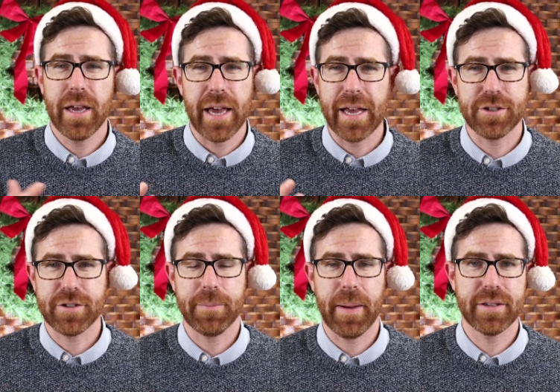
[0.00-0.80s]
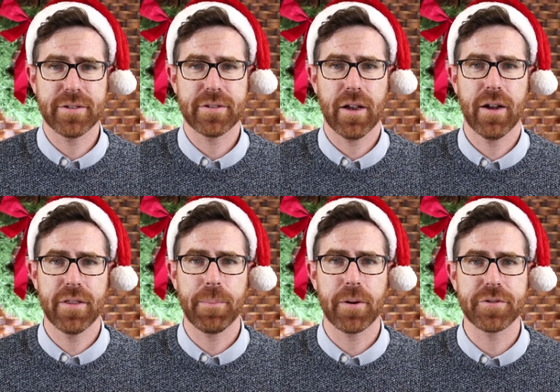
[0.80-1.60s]
It just depends on
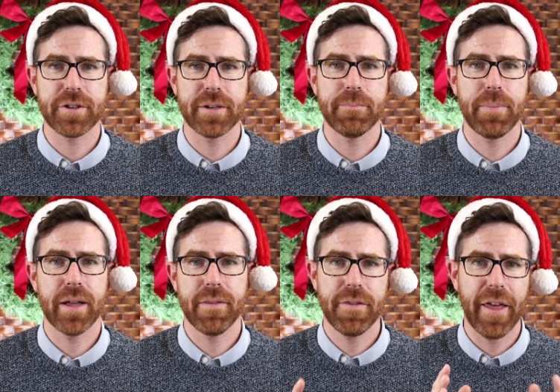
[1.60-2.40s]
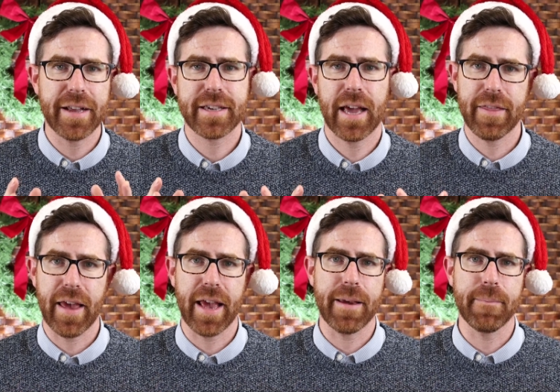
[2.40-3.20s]
the person, but that's kind of
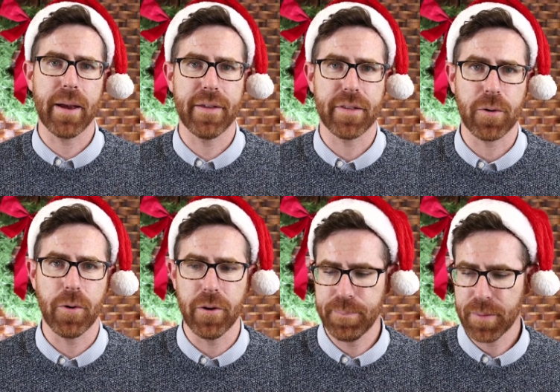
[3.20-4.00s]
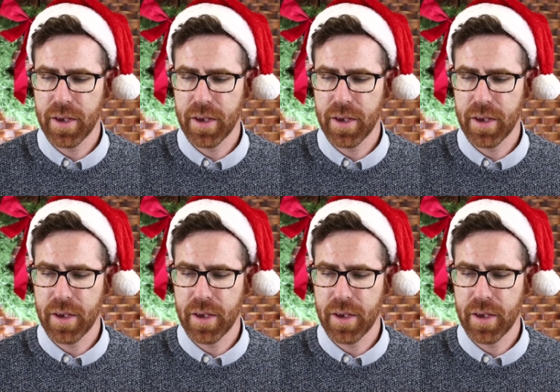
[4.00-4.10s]
the aim and the goal.